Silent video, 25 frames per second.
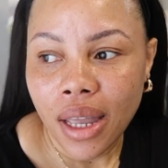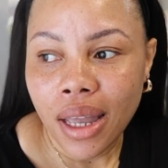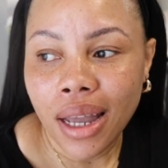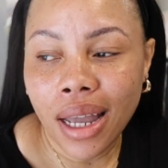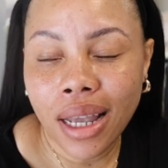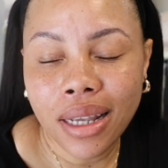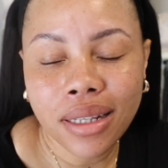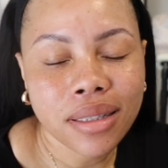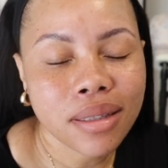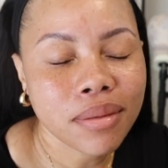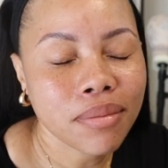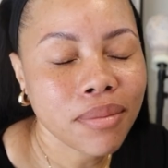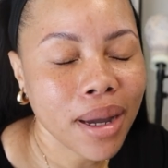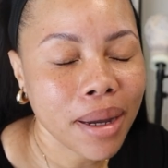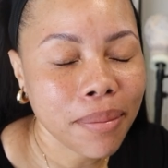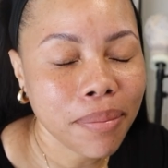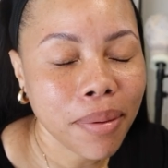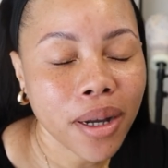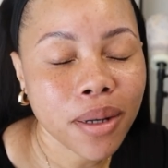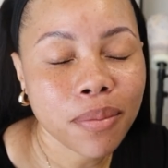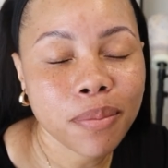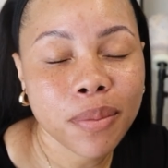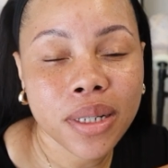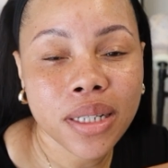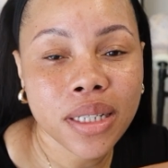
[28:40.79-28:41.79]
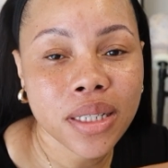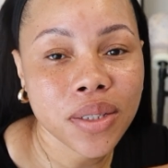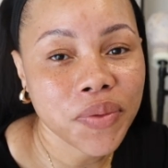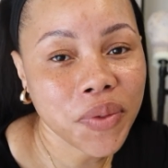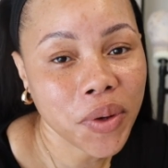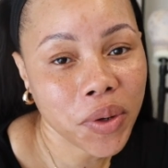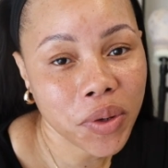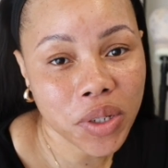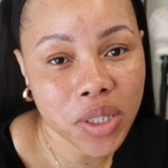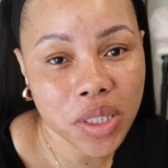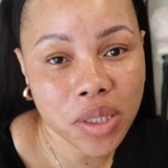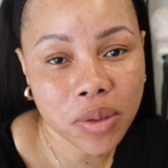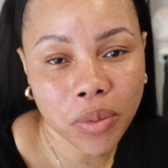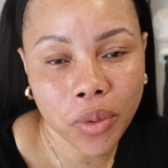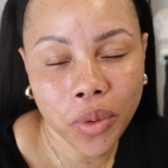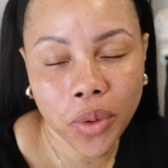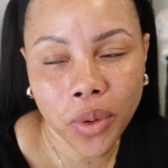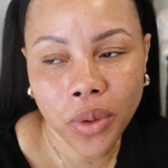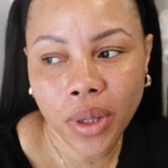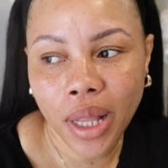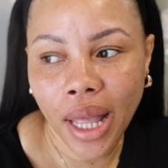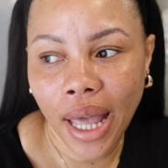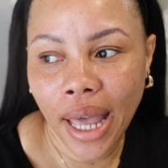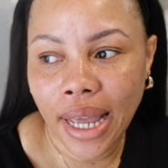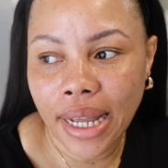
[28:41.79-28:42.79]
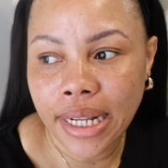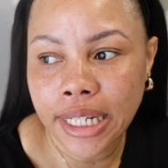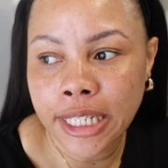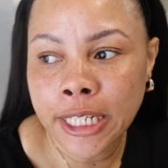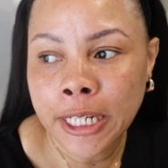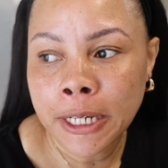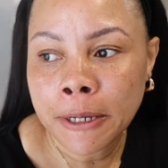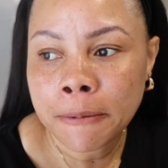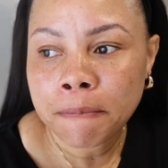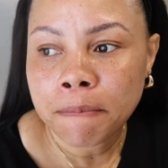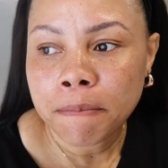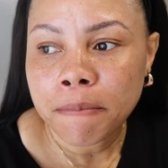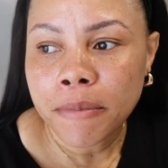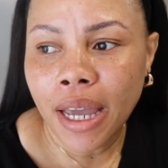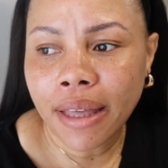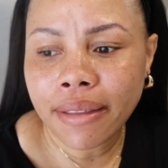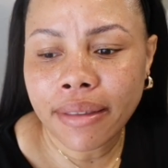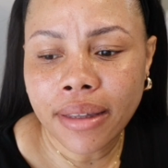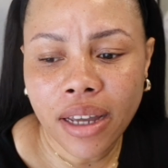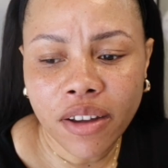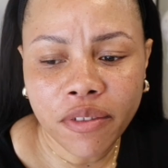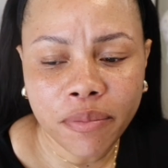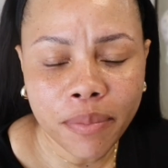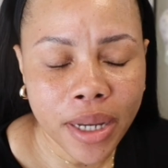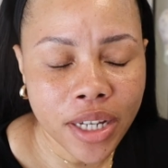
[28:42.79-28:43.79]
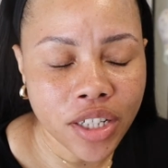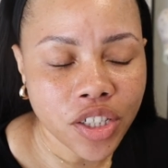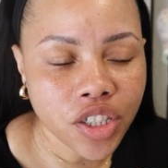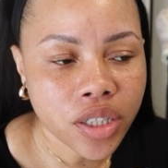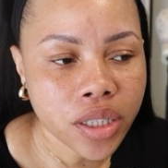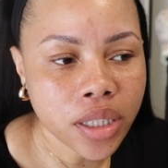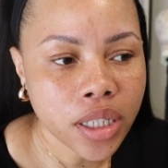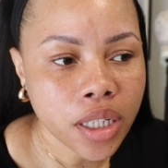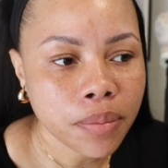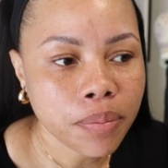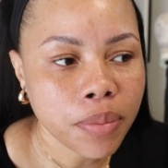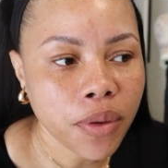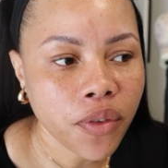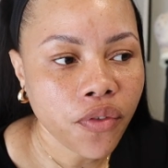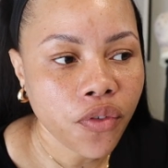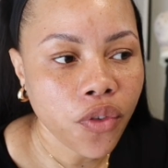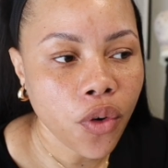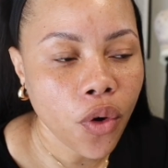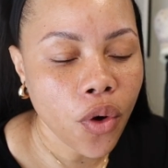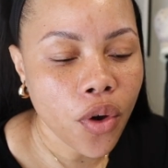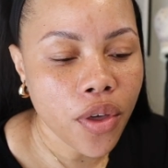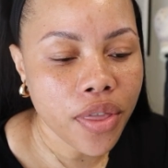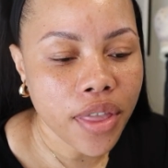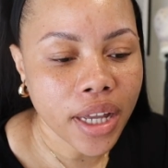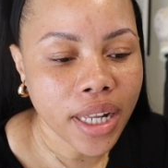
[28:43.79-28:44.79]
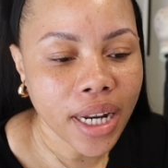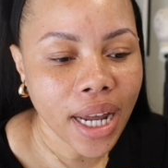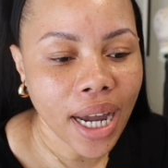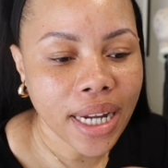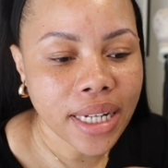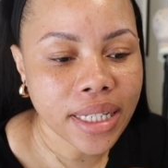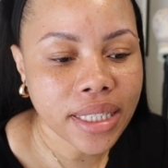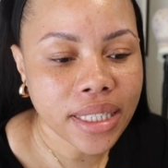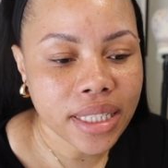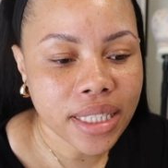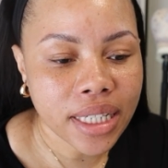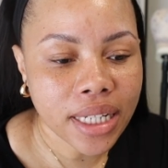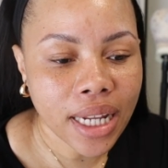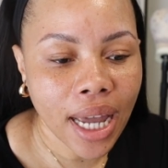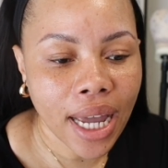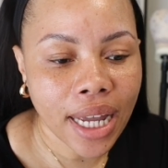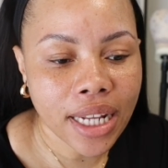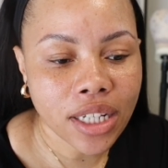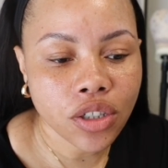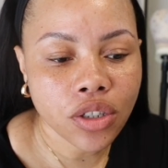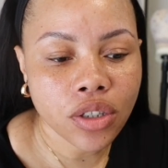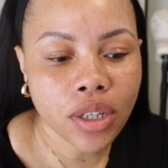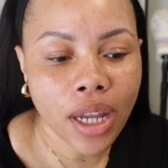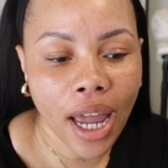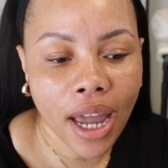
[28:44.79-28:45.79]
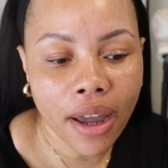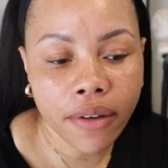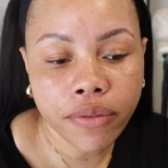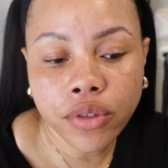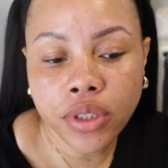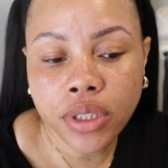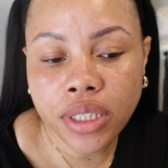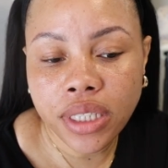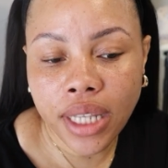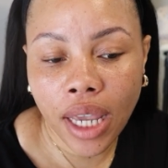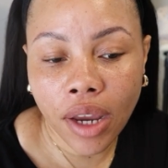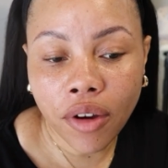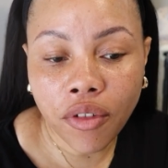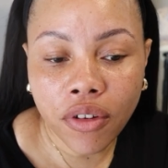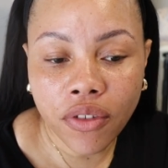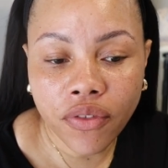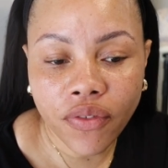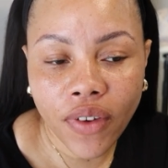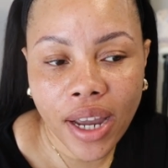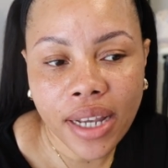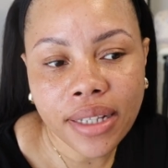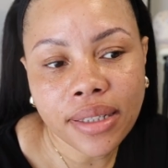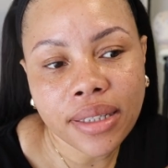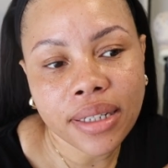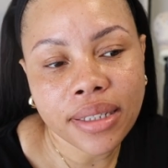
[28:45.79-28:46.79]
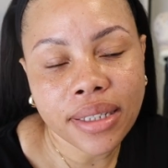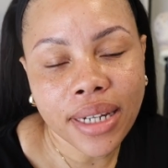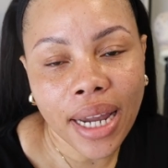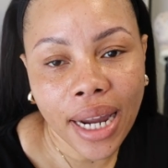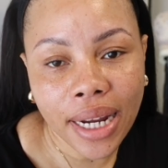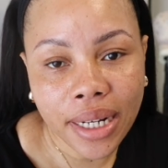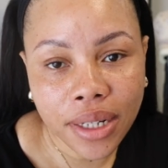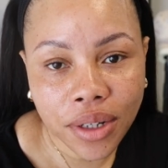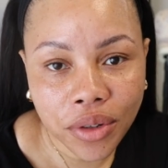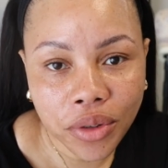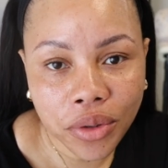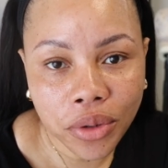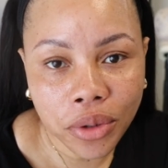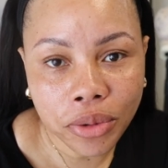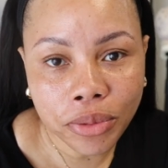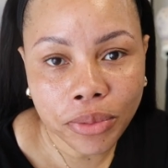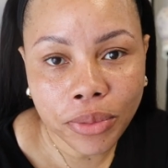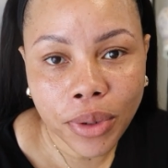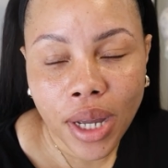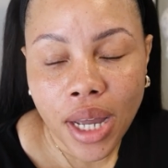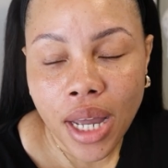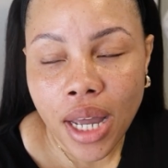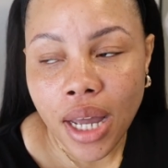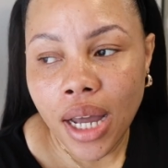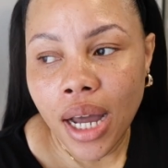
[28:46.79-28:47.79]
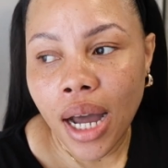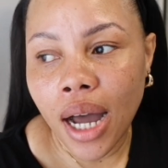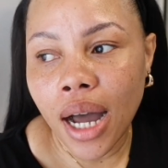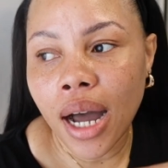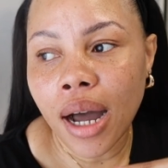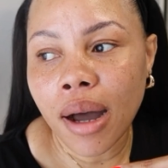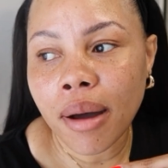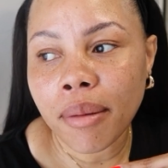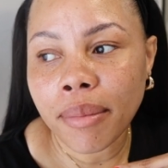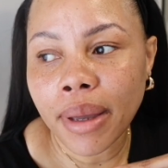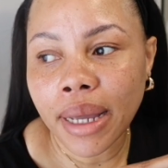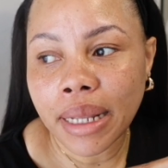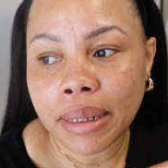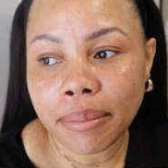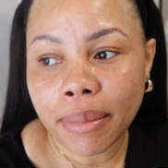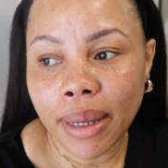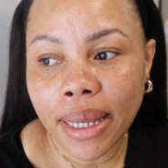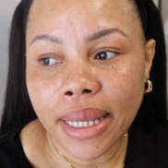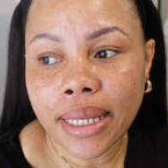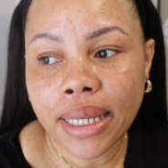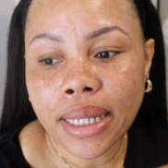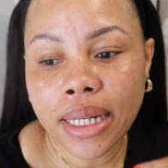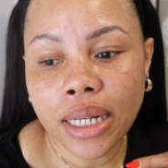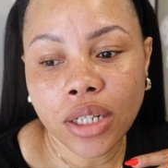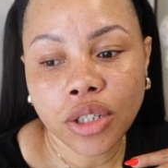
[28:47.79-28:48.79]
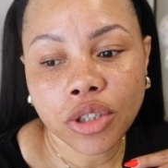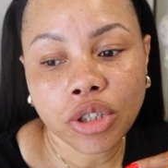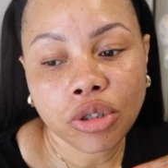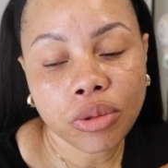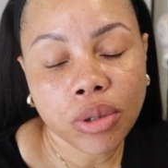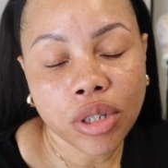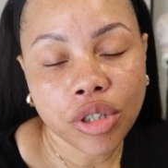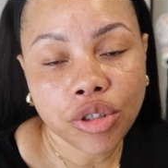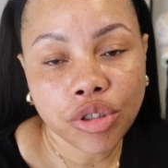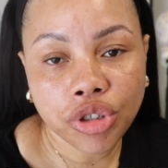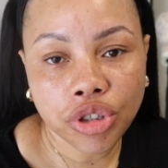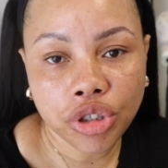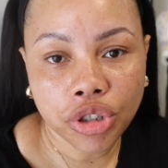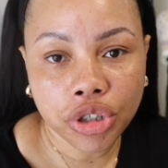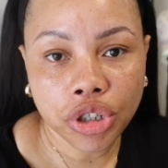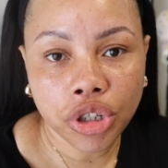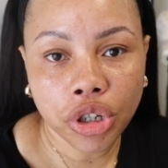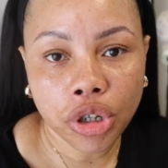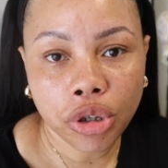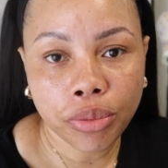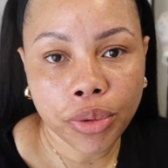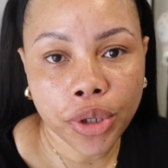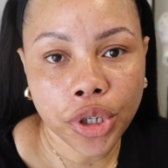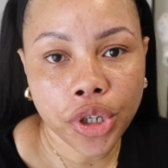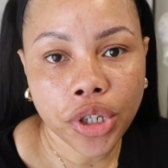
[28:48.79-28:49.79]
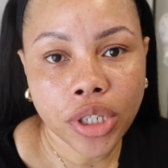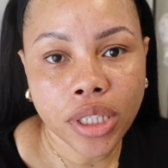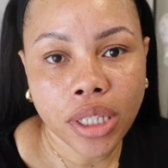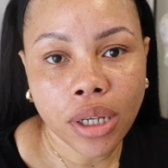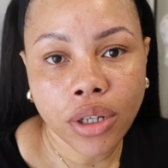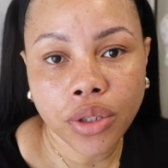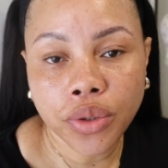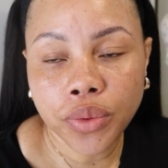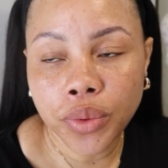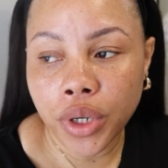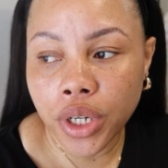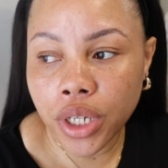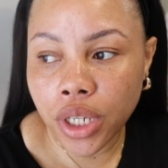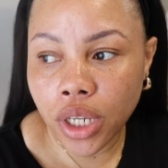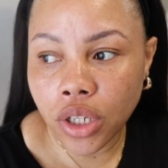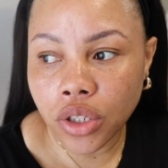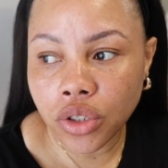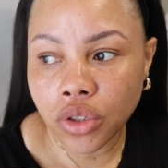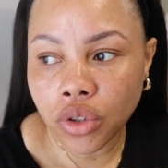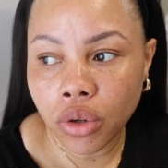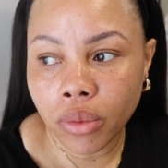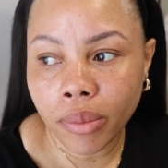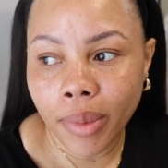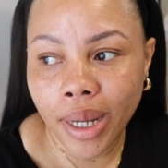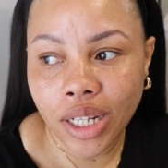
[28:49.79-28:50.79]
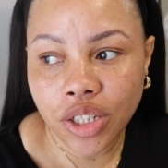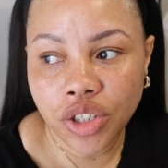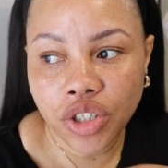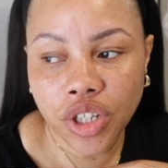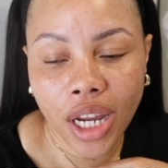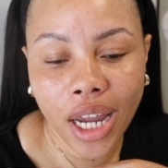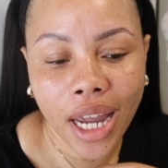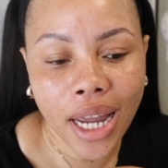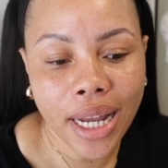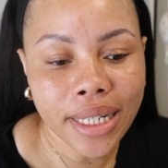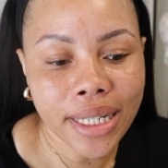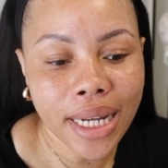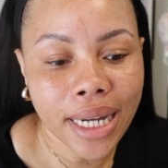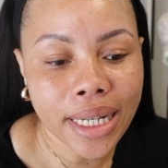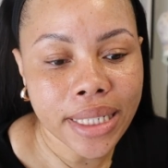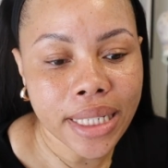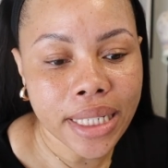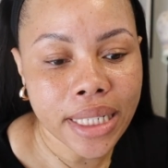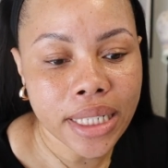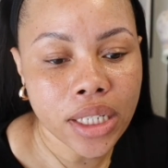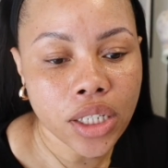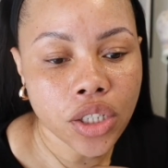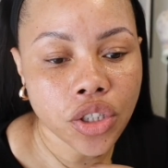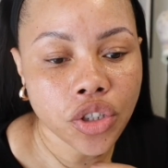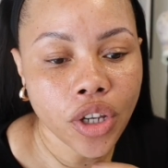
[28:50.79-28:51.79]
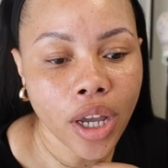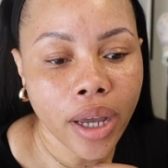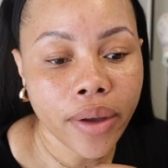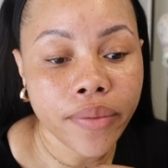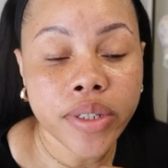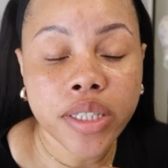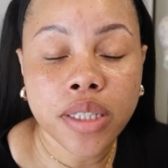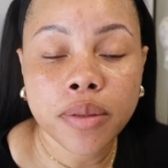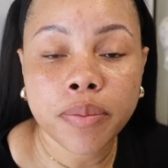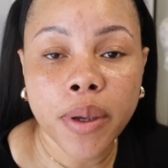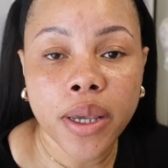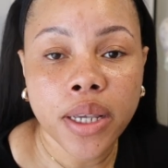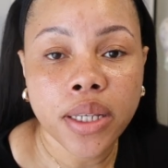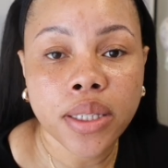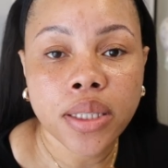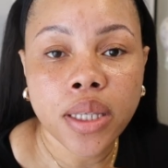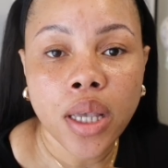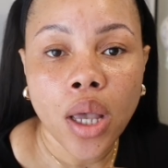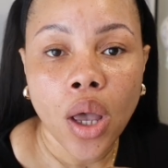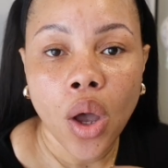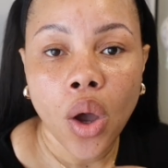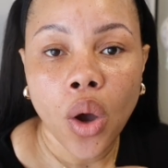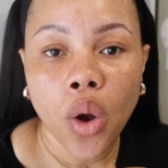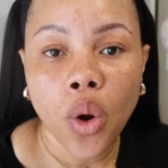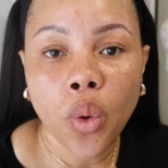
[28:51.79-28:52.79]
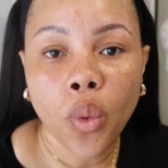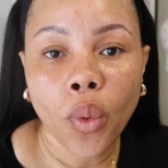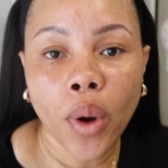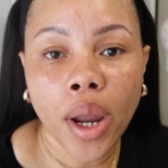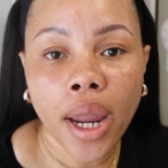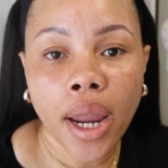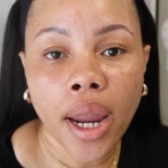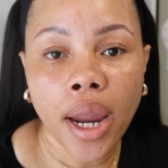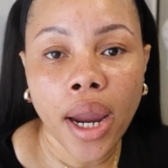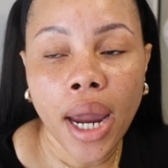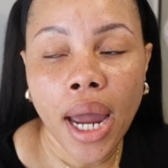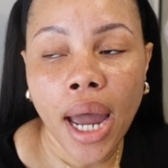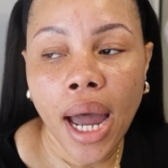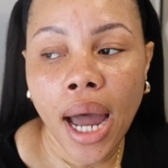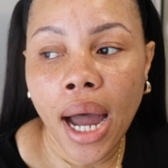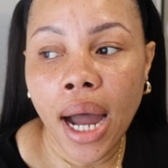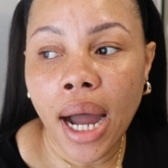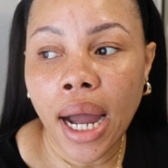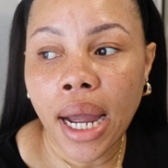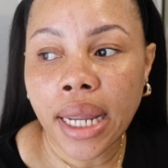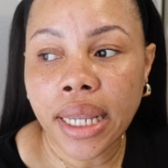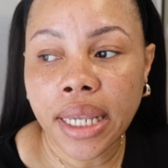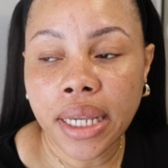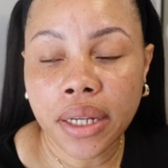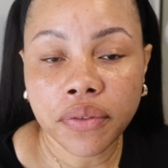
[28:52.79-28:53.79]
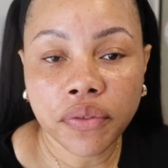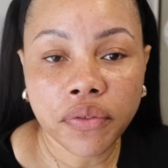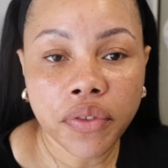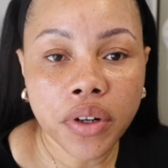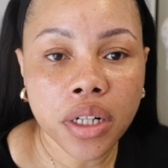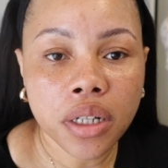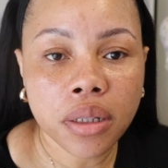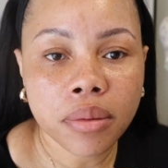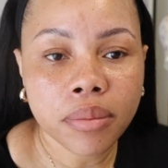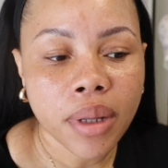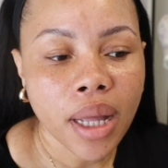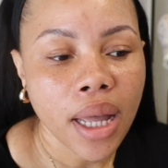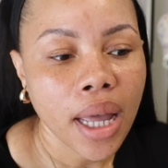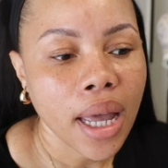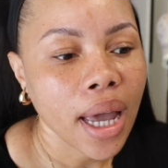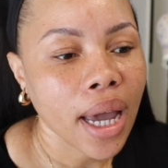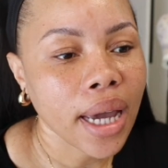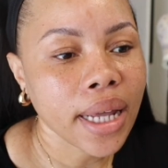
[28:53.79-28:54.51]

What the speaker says: Guys, my apartment is very small, and I think I've mentioned it before that I did have to sacrifice the dining room and make it into a studio because I was working so much and I needed to have a space where I can film,